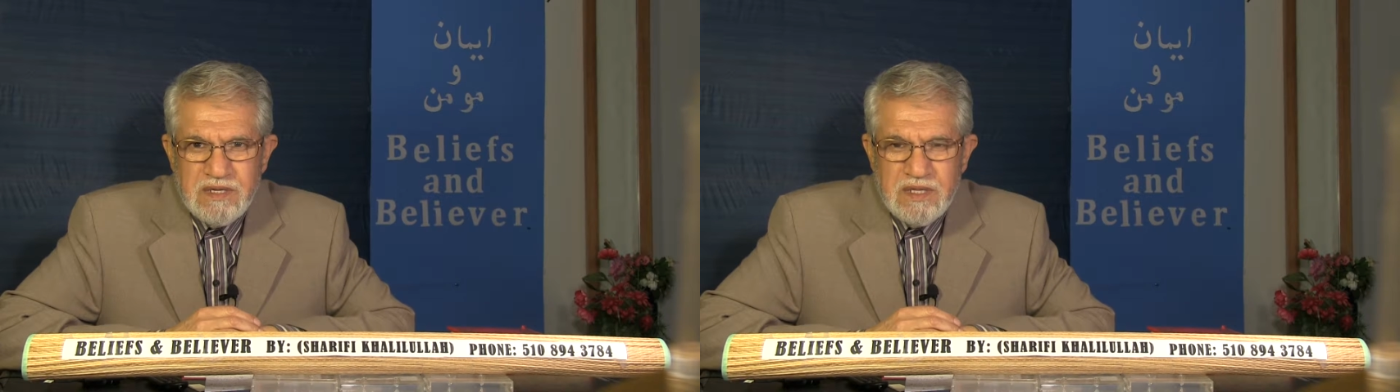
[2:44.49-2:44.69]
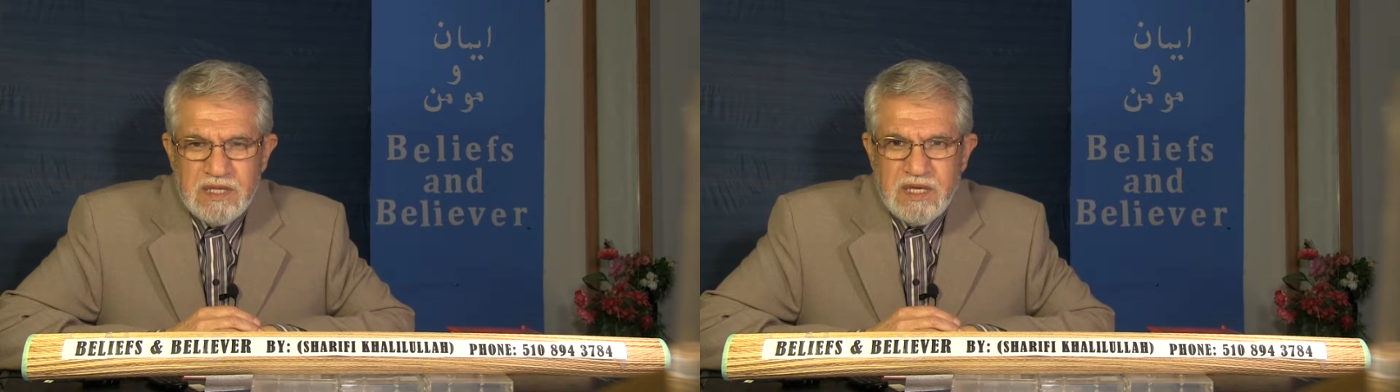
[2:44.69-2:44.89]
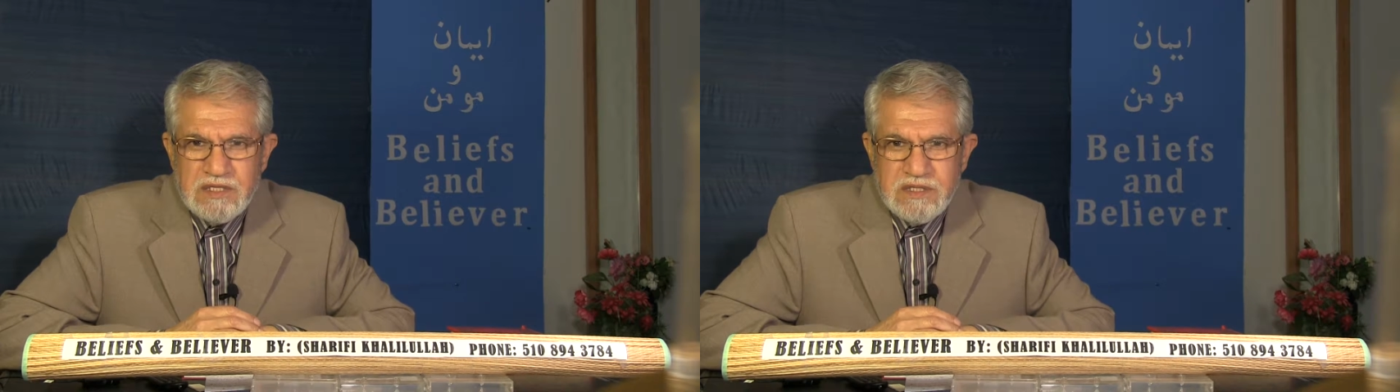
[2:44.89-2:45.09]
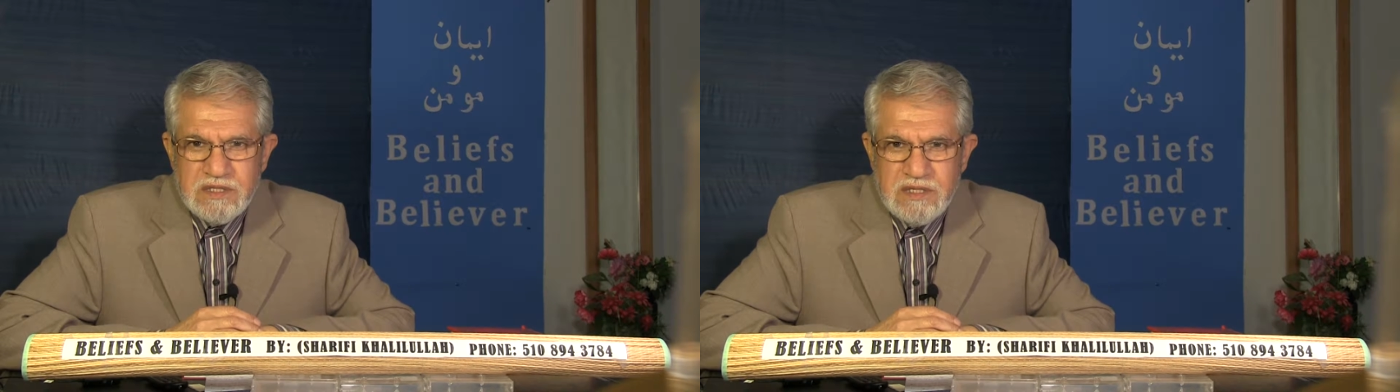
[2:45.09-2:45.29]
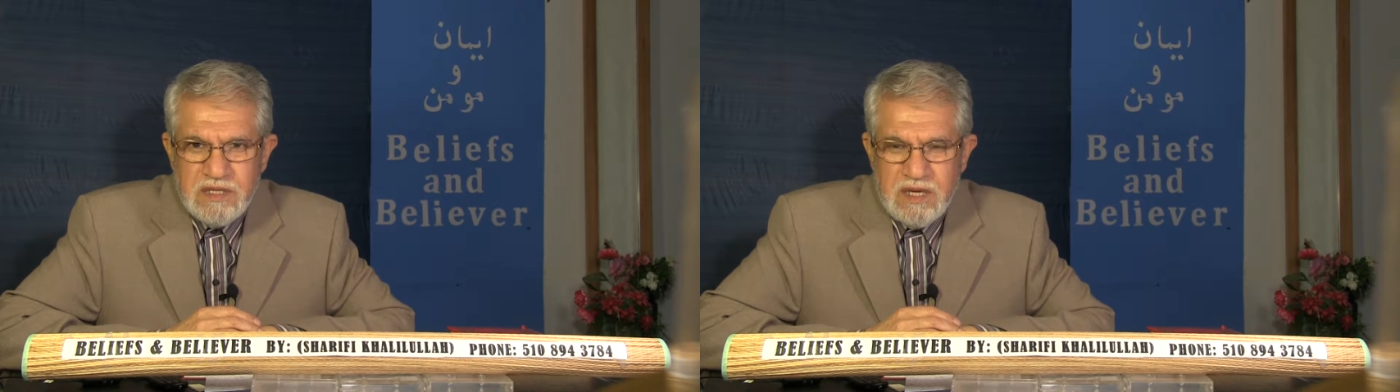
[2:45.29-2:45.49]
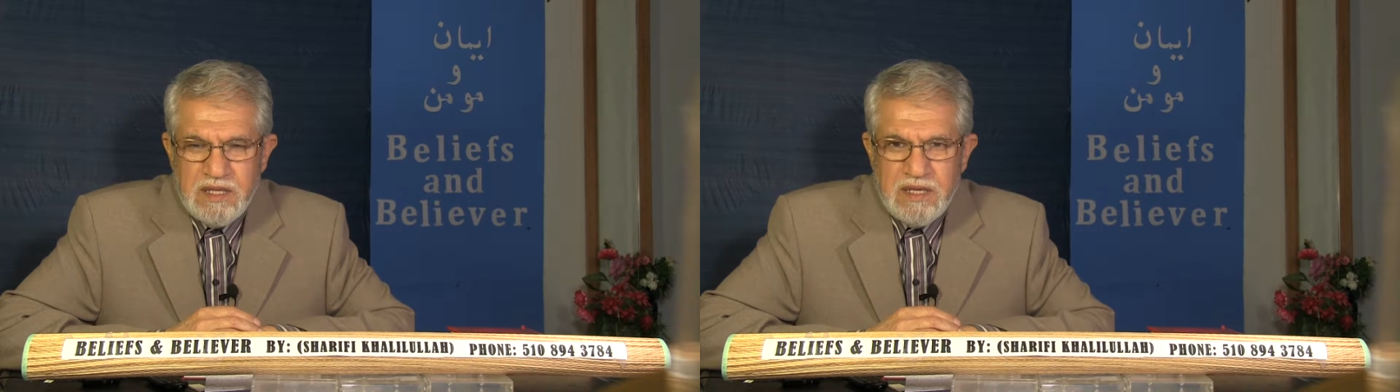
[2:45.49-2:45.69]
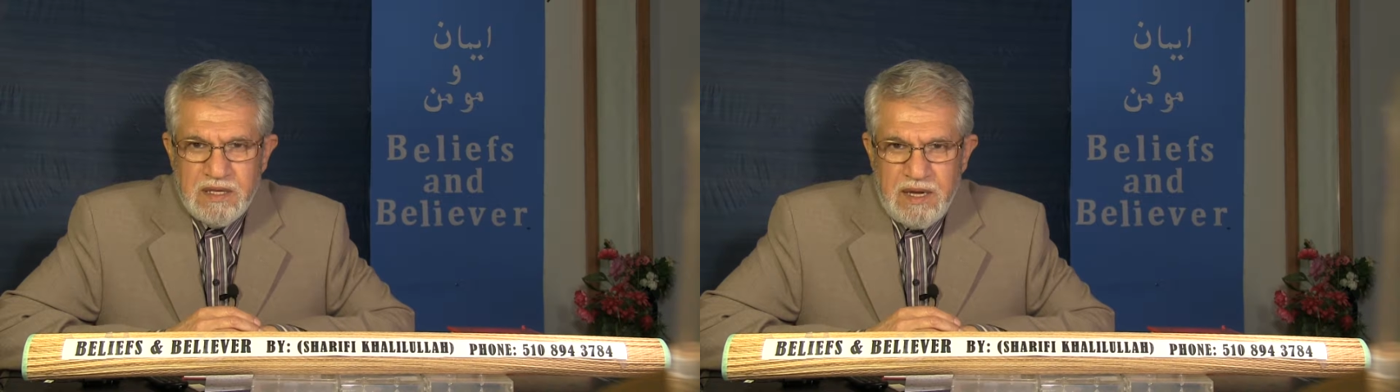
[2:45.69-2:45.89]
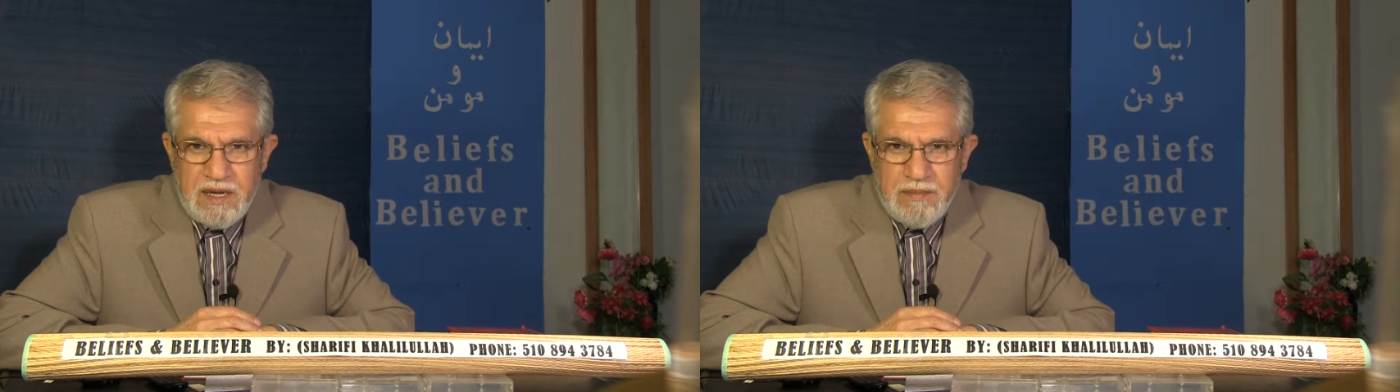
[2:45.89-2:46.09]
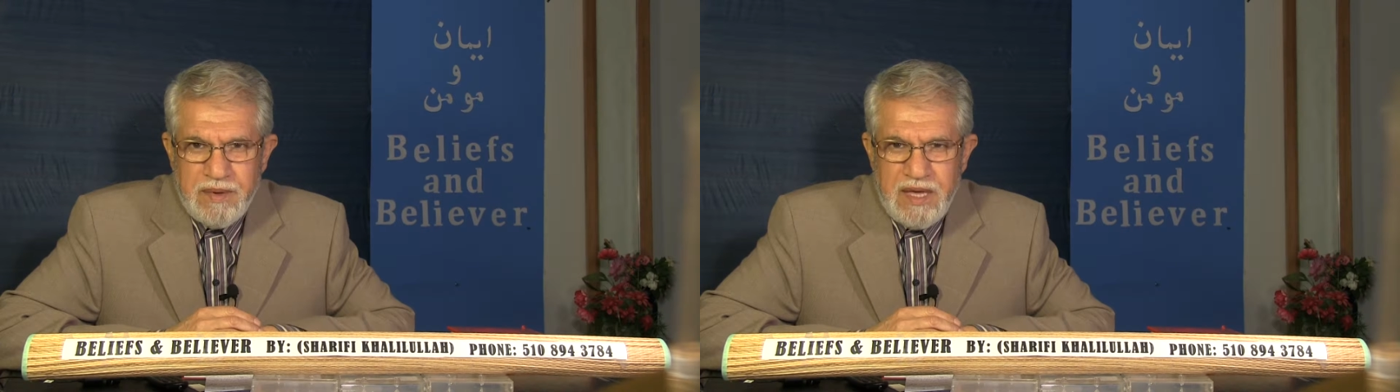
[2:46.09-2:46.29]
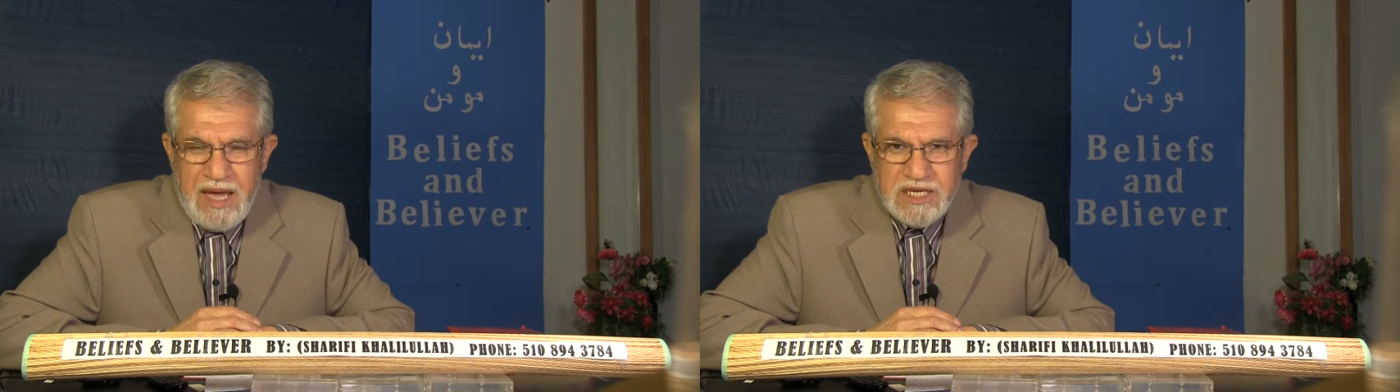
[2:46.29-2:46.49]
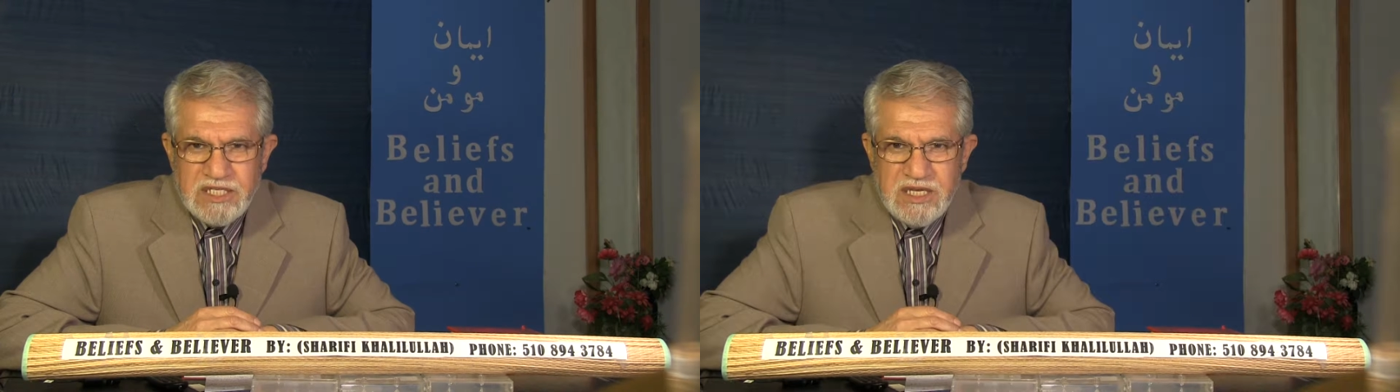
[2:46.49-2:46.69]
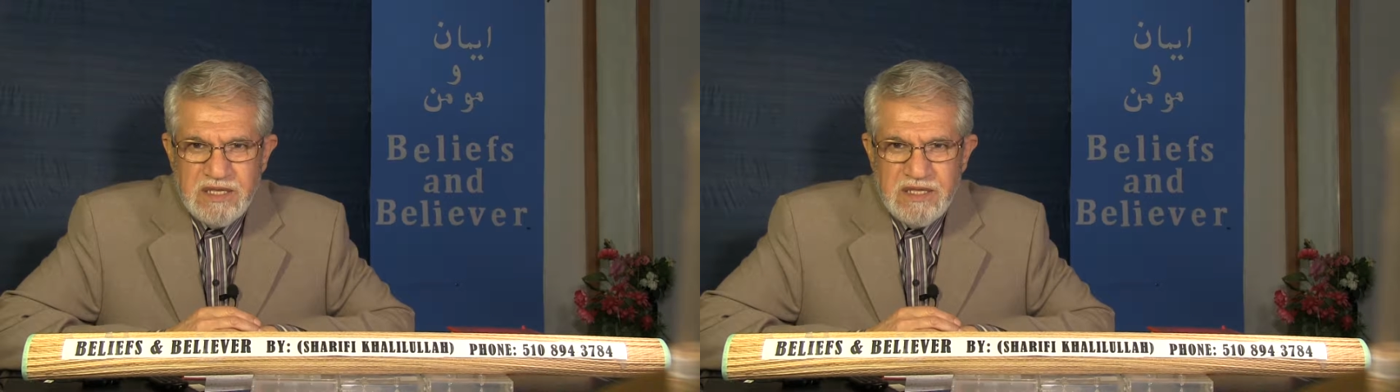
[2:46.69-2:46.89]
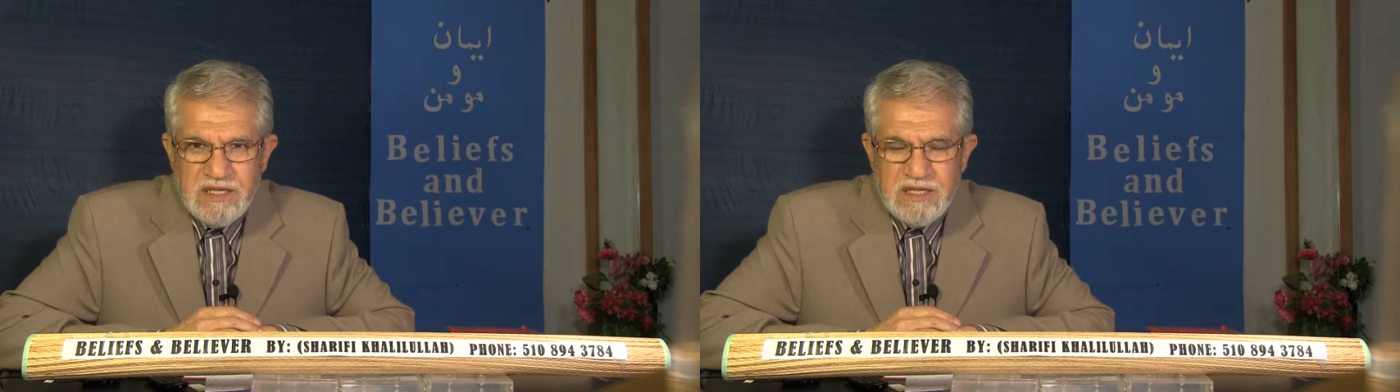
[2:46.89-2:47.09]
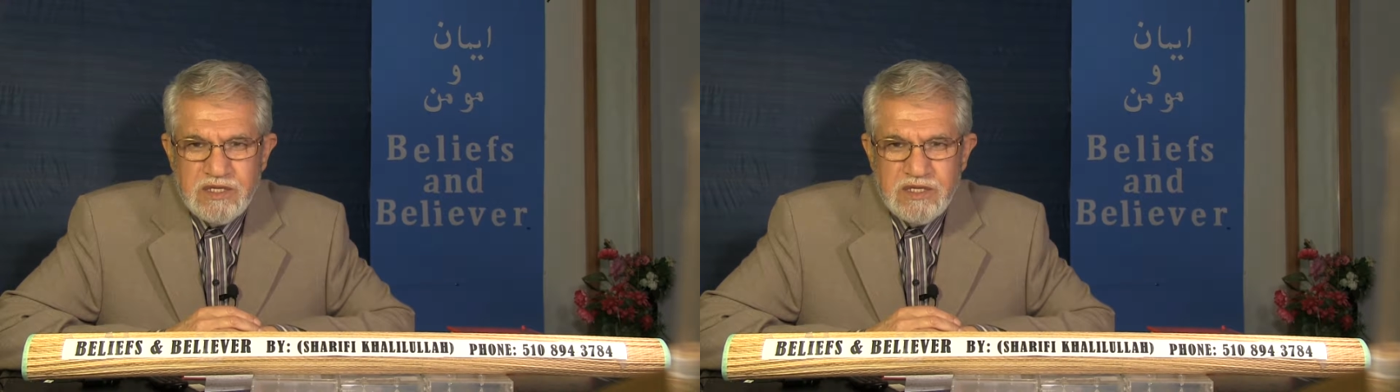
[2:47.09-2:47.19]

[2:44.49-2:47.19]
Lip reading: that is by action,